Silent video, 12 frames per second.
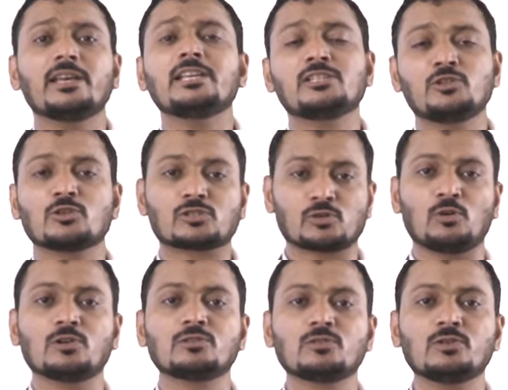is your
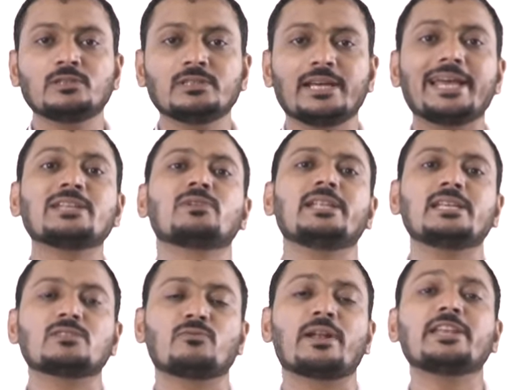strong zone as well
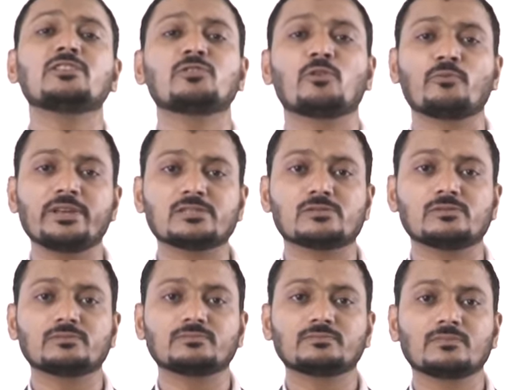as where is your weak
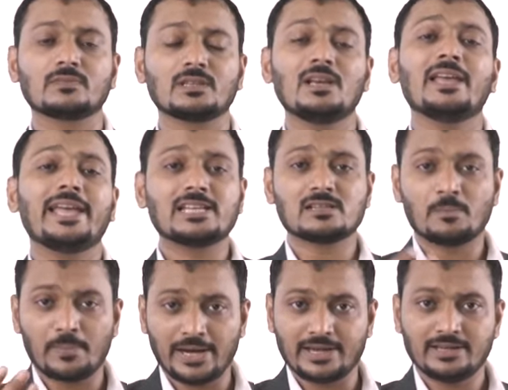zone. As
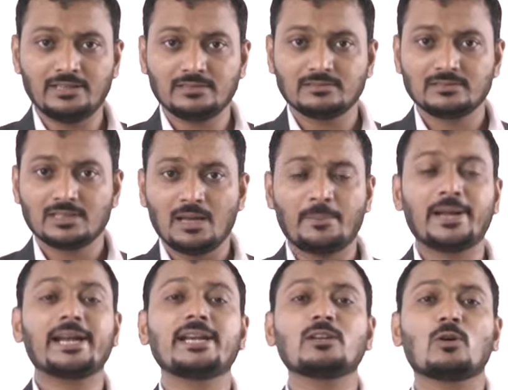a parent,
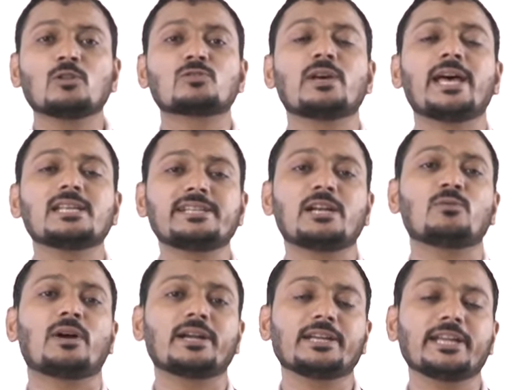parent also has the
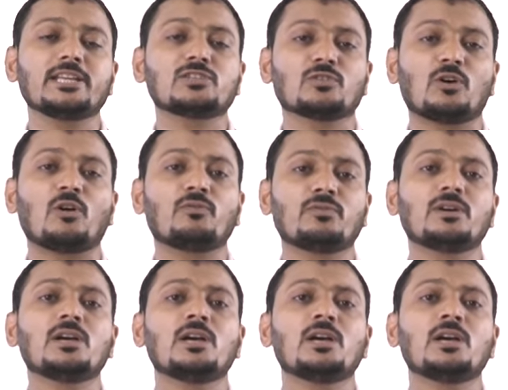advantage of